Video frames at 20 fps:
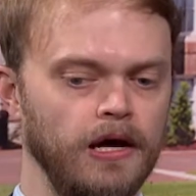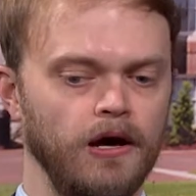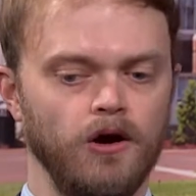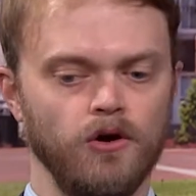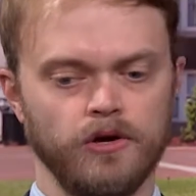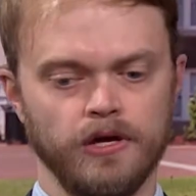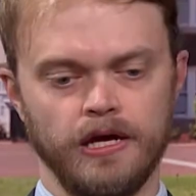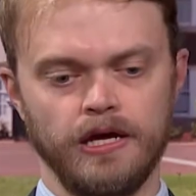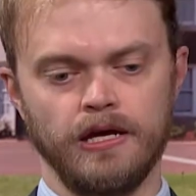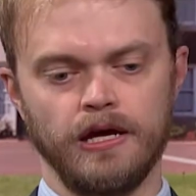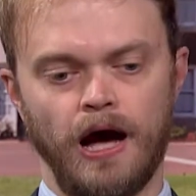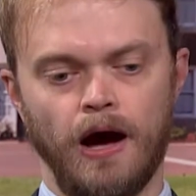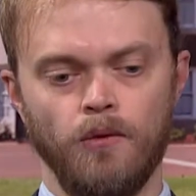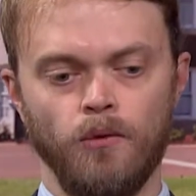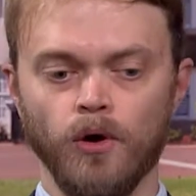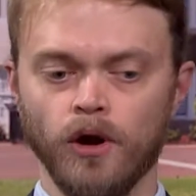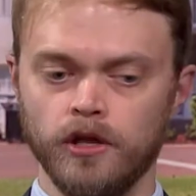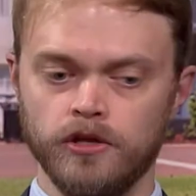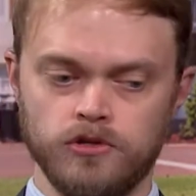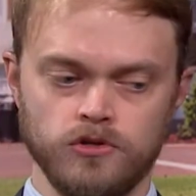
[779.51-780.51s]
okay, I
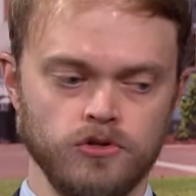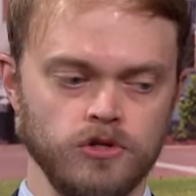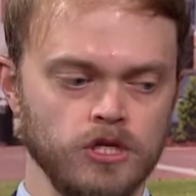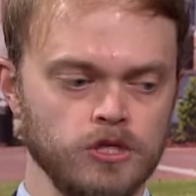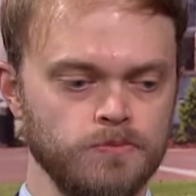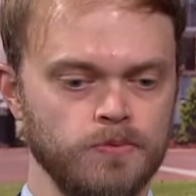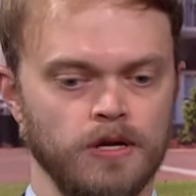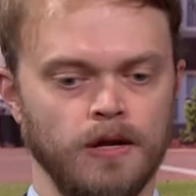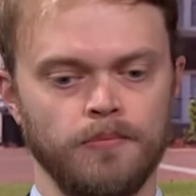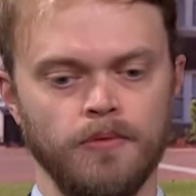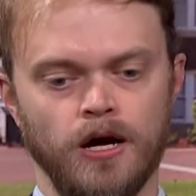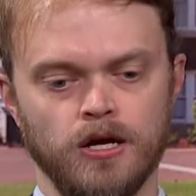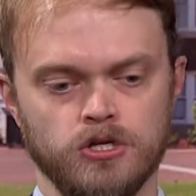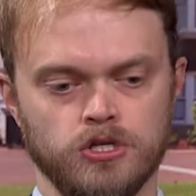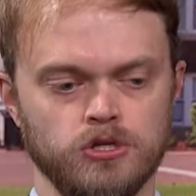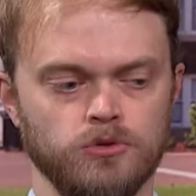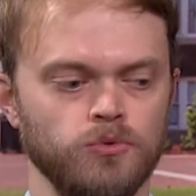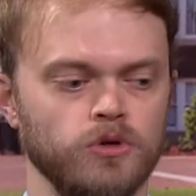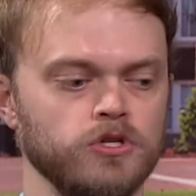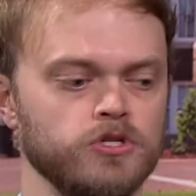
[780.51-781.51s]
want to do this, but I'm not
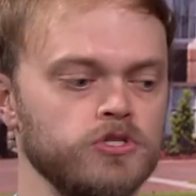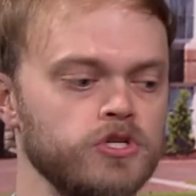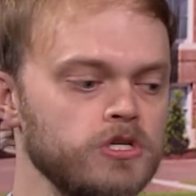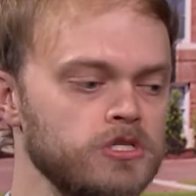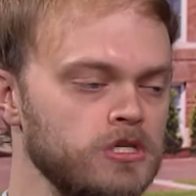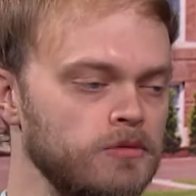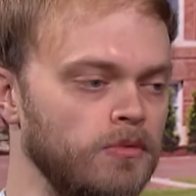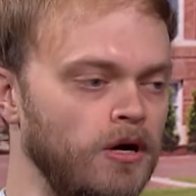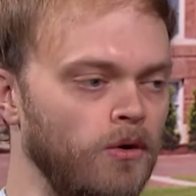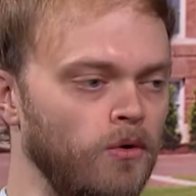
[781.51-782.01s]
sure which system